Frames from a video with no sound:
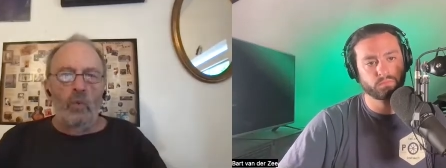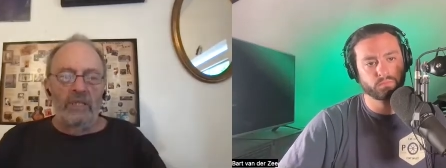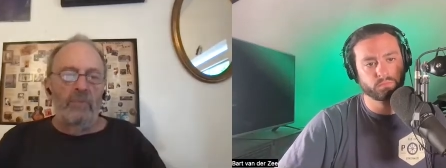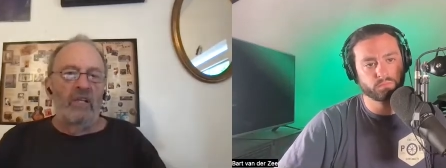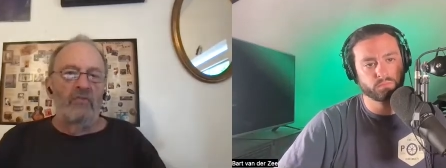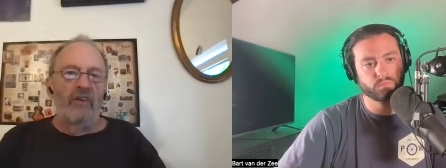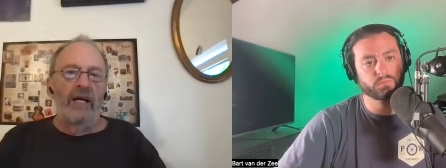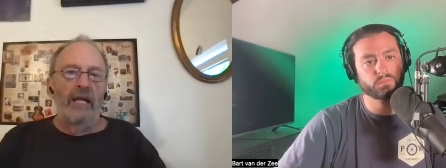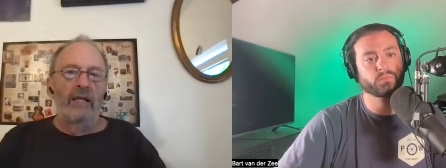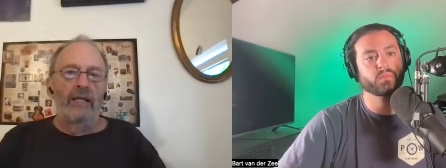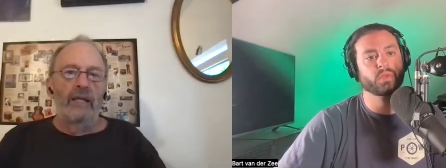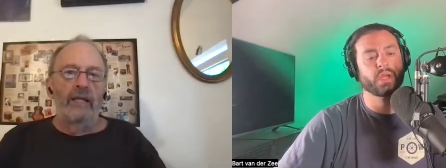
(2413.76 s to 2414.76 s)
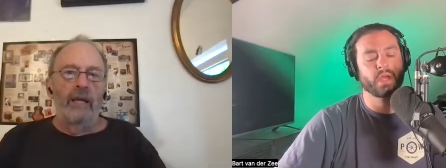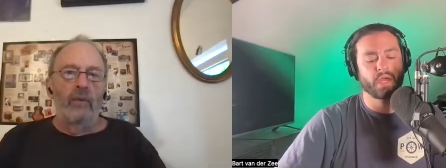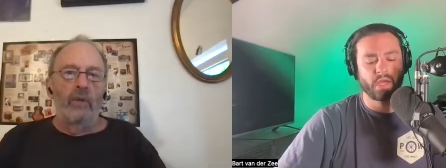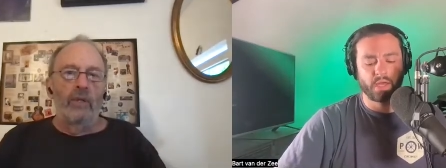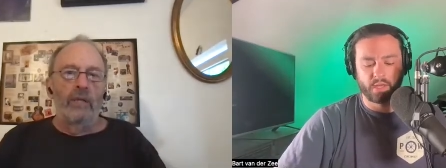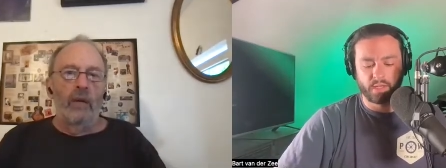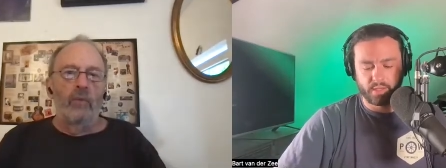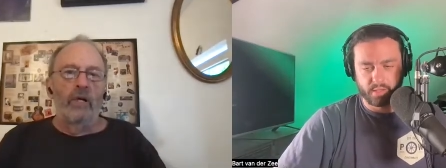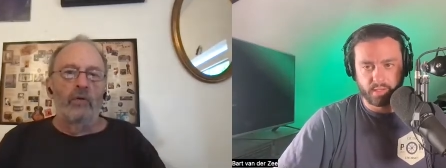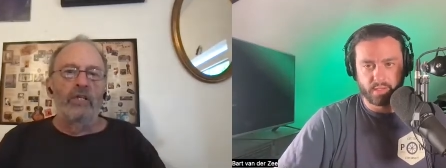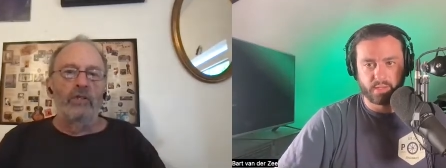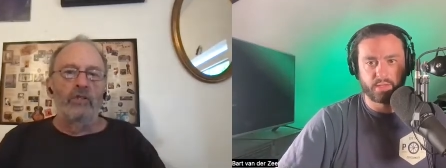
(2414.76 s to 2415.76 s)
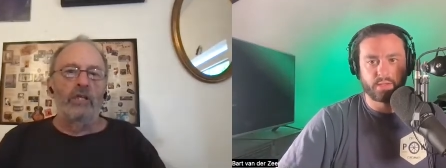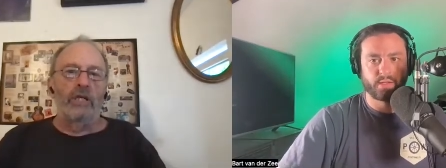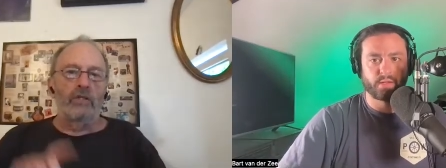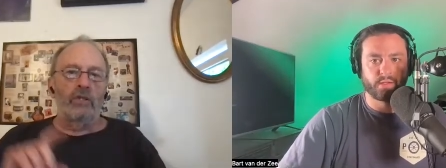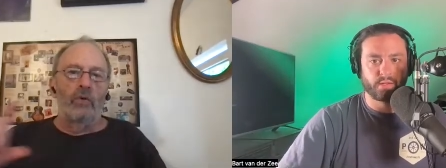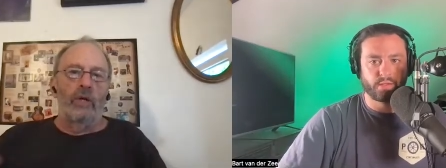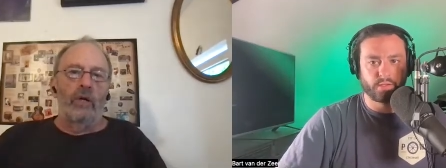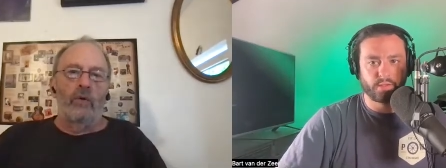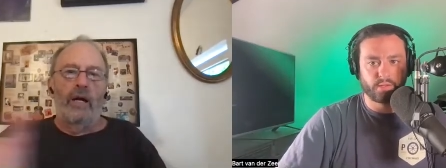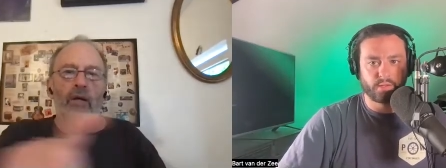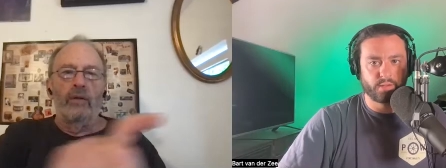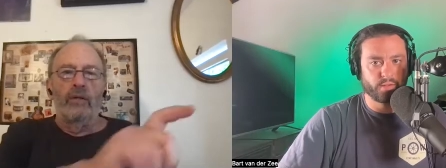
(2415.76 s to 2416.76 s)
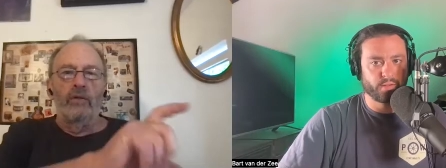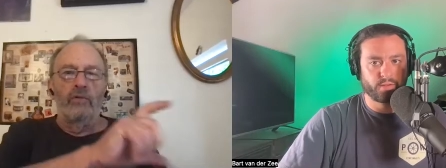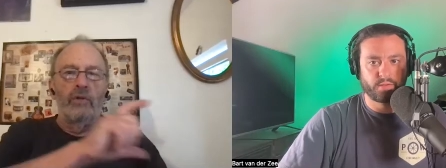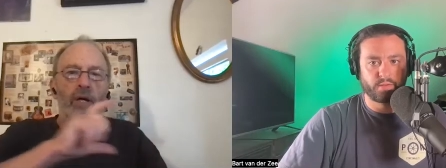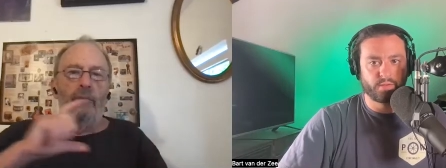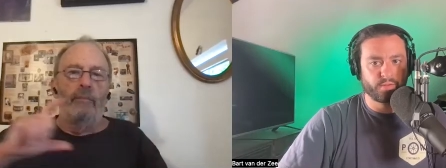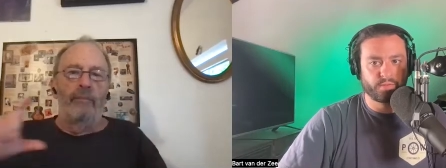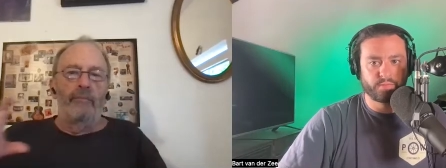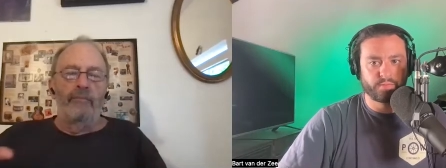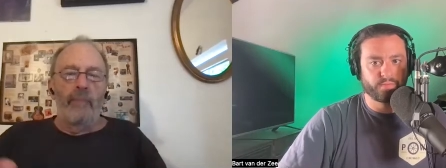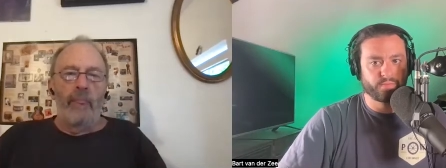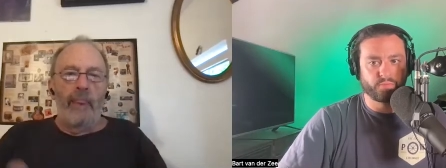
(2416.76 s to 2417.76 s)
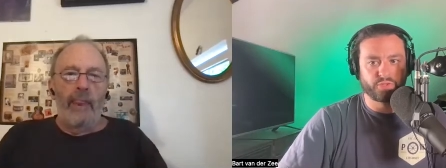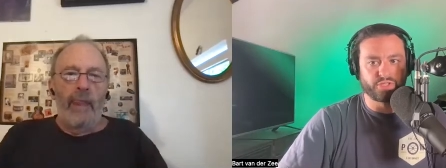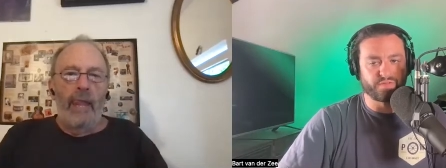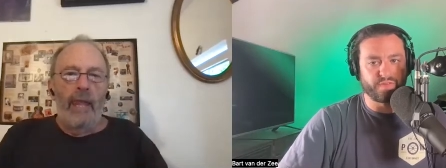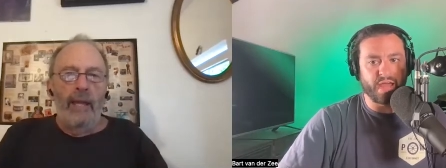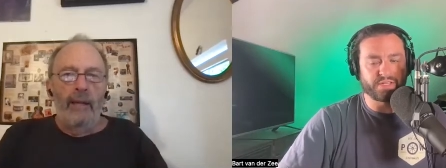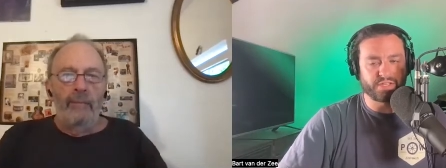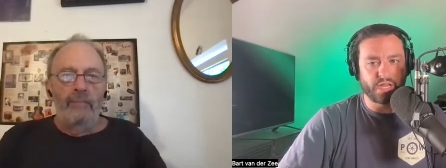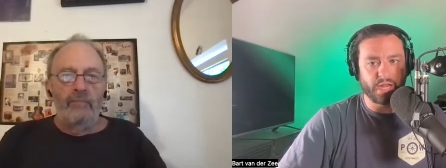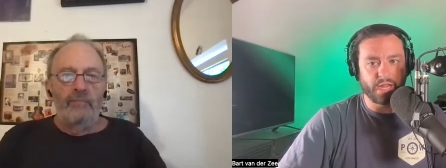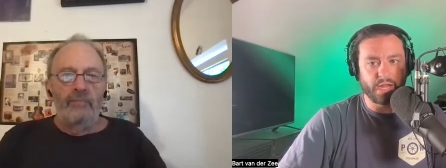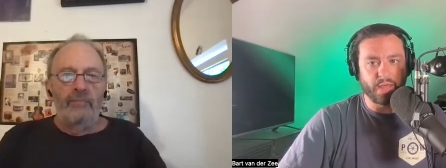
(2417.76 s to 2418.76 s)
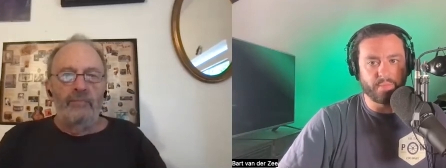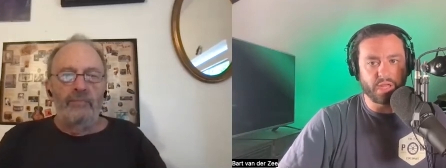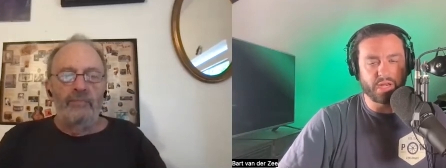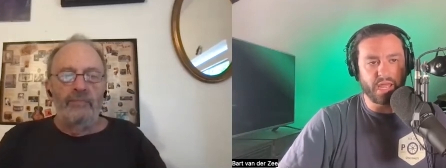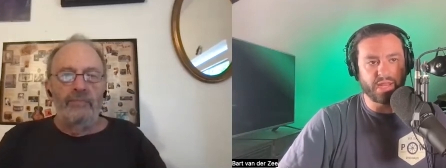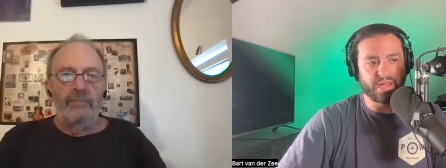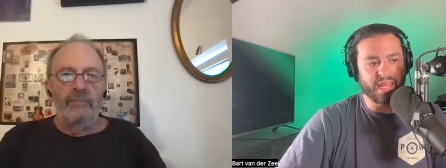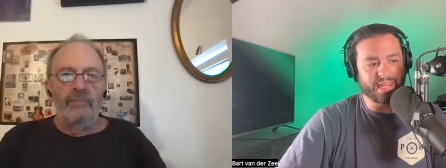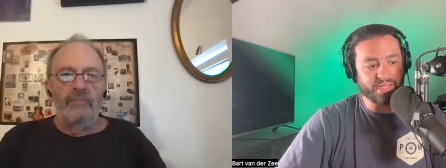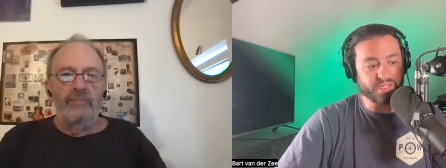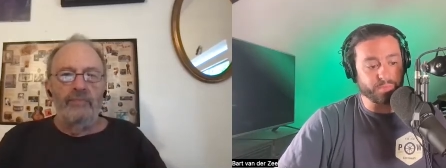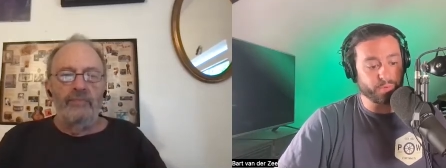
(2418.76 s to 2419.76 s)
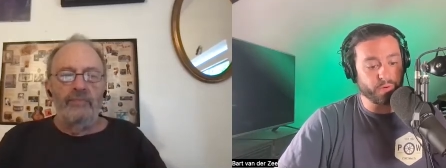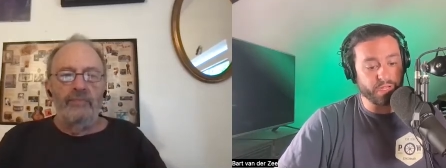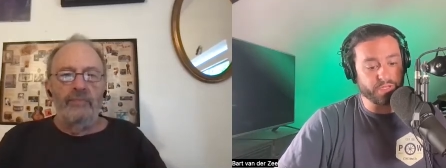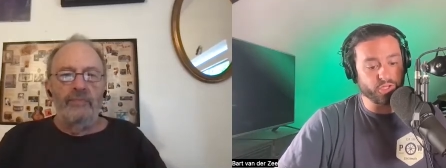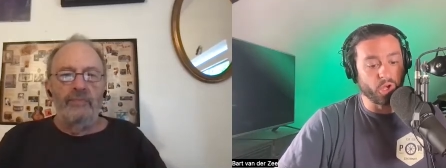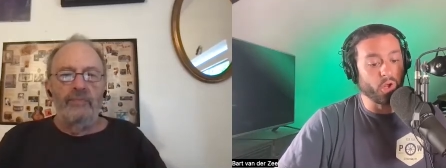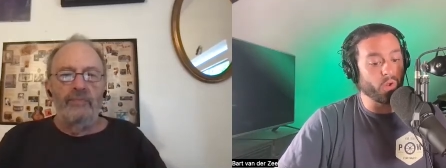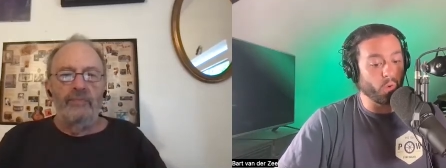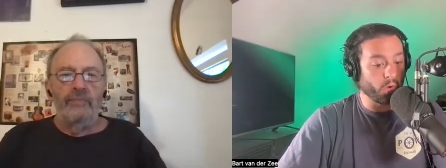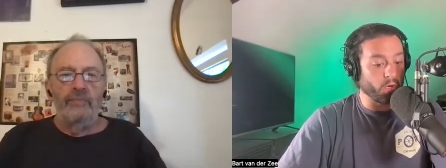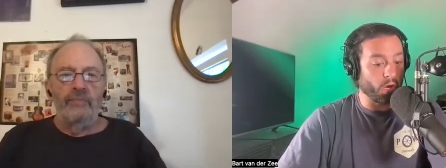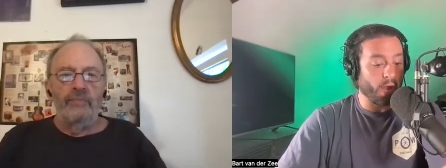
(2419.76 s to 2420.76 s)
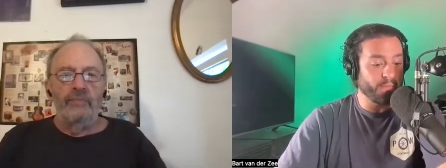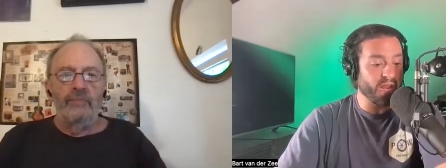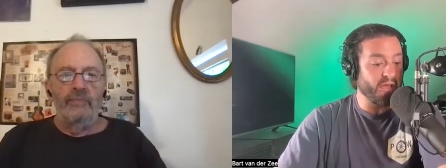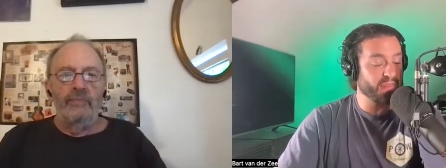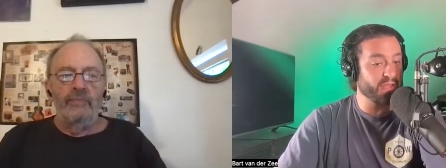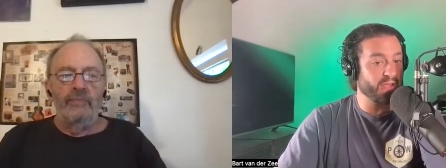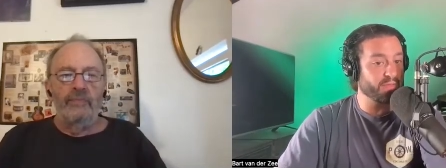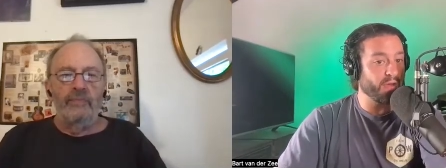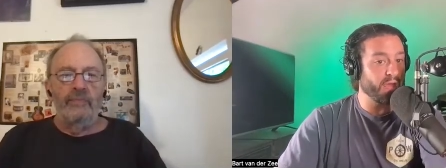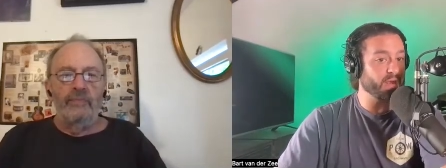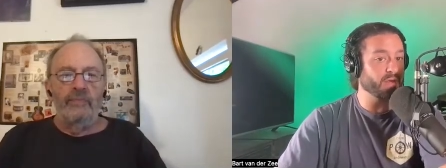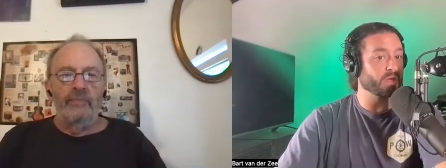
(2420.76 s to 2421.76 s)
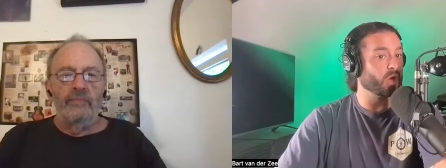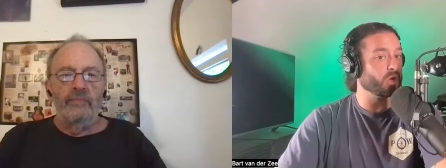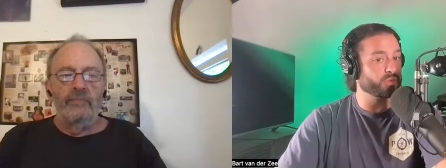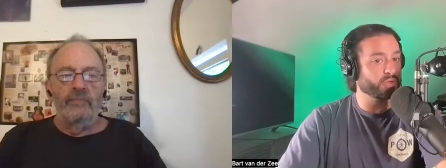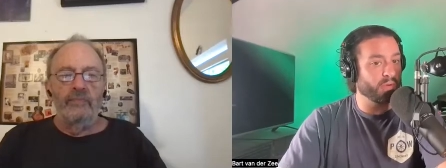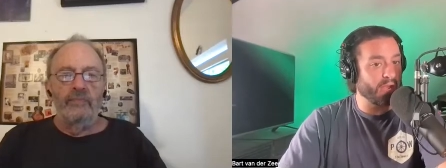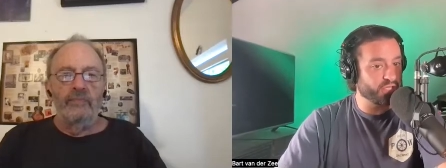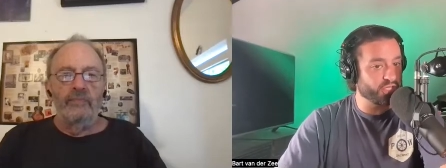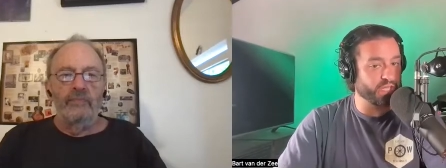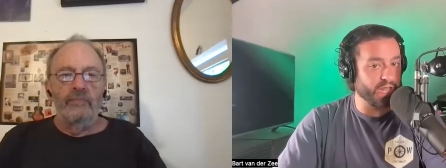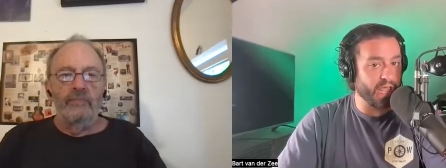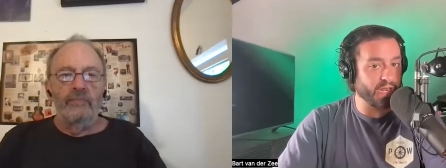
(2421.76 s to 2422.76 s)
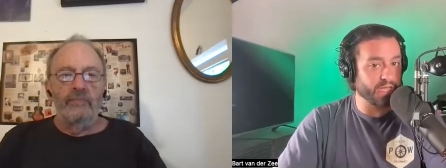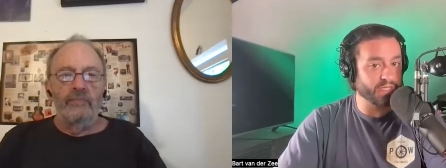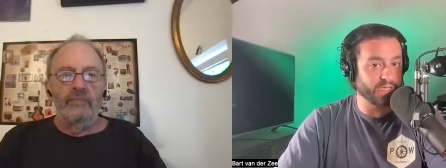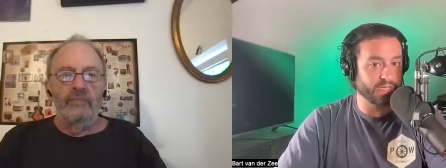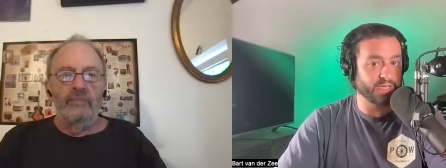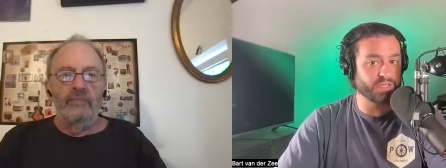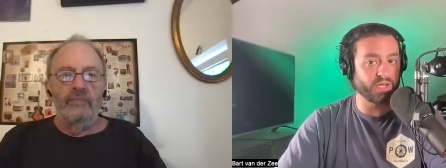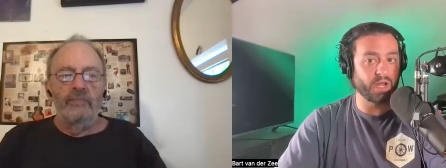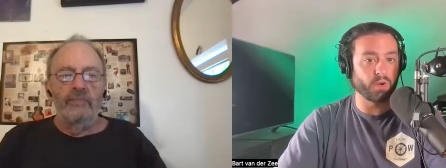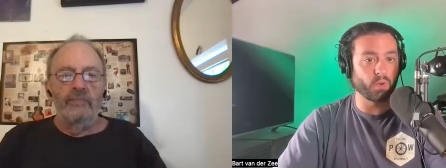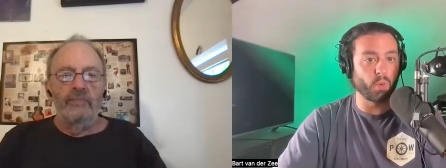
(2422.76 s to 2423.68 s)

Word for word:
Speaker 1: was able to find out that they were they were green chicks going around um,
Speaker 2: which is fascinating. I mean, and and that's a pretty tall order. I mean, I think if I called Gretsch today and I said, "Listen, I want a